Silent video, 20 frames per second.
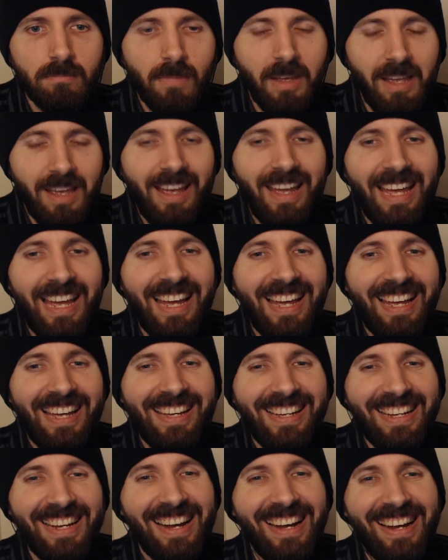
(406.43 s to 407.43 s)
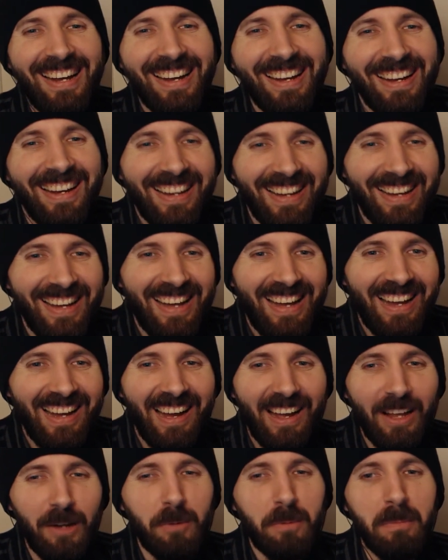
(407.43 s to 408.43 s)

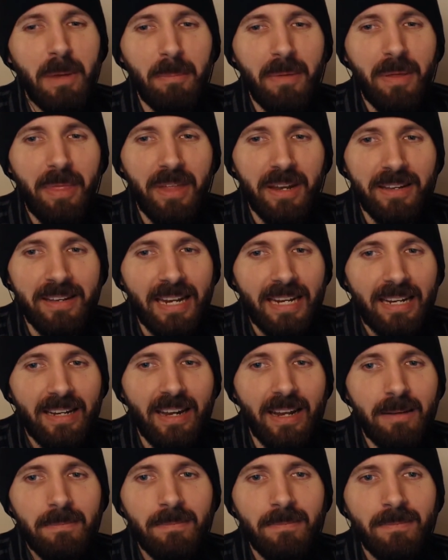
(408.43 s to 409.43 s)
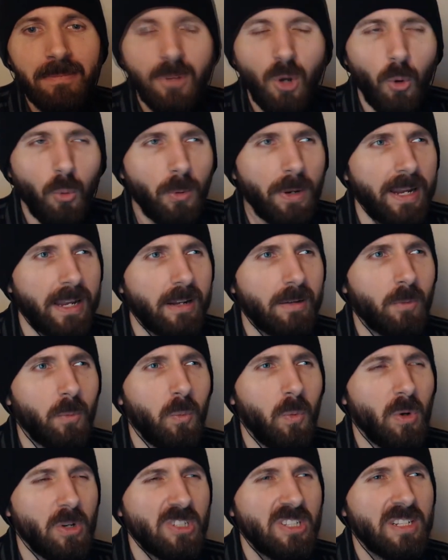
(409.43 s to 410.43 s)
I remember that nickname. Oh, wait,
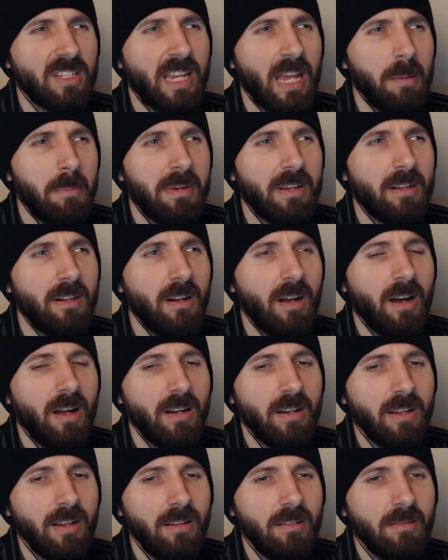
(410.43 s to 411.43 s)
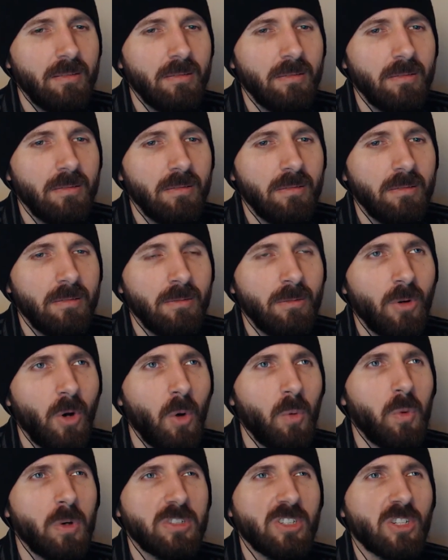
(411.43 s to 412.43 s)
was it Chemical Ali?
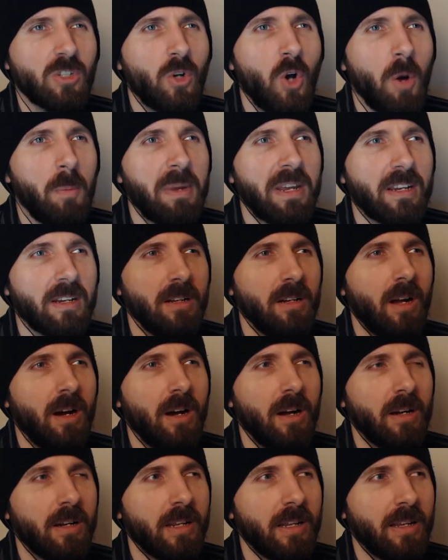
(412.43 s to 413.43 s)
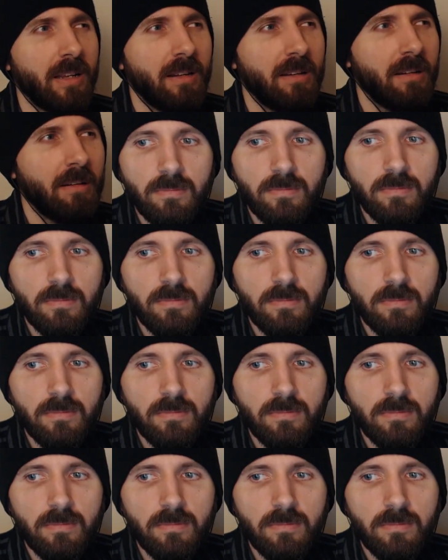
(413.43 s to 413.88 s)
Or was it Comical Ali?